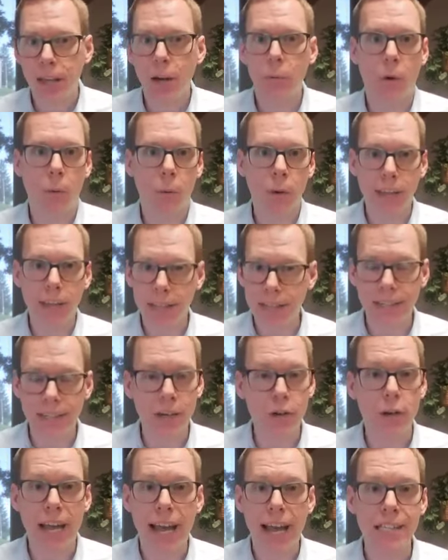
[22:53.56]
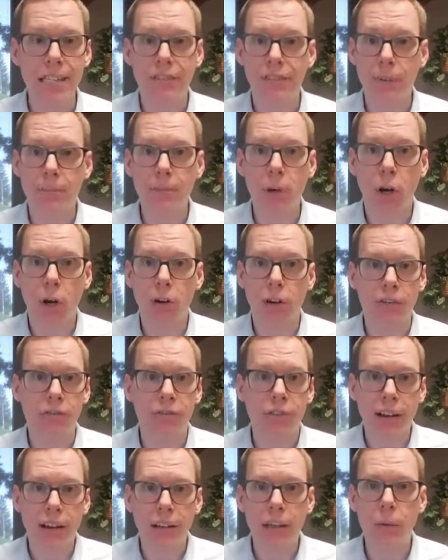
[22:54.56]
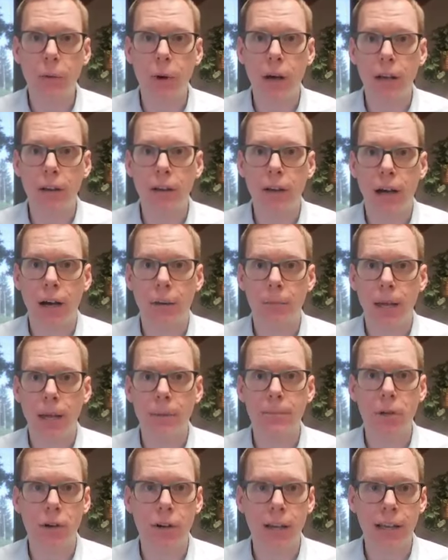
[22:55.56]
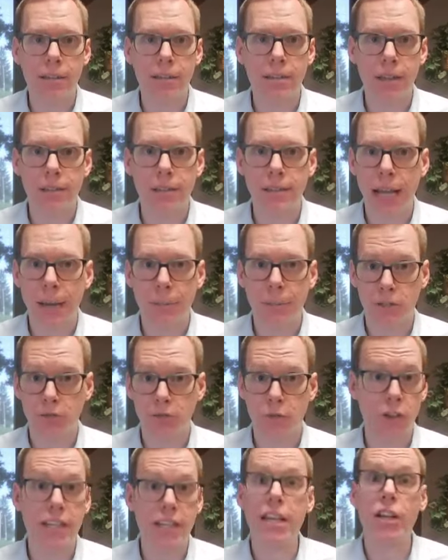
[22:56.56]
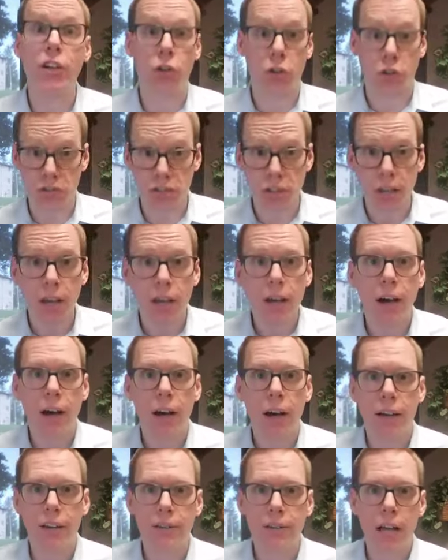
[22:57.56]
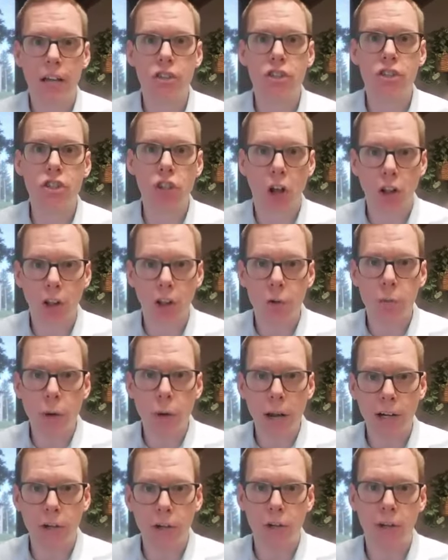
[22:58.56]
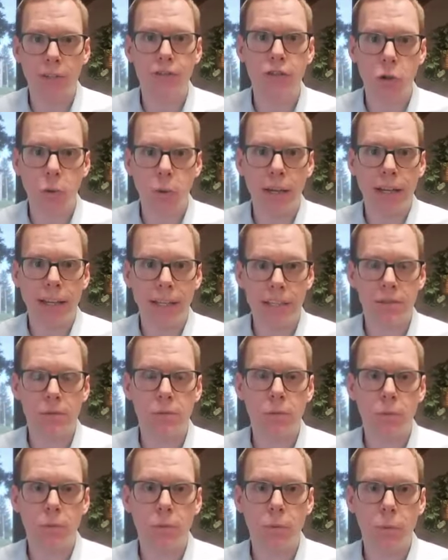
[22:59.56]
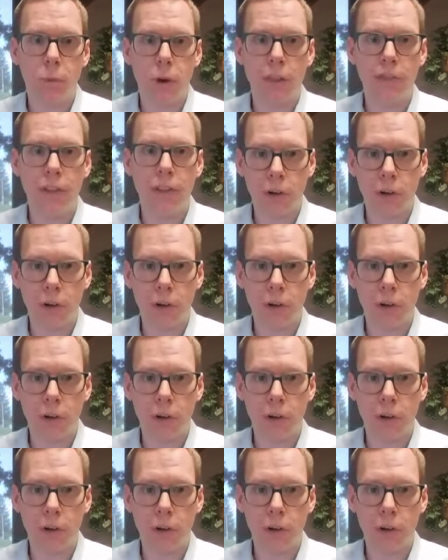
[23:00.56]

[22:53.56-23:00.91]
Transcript: What we continue to ask of MDARD, and frankly, what MDARD has established for years, a solid record of doing, is when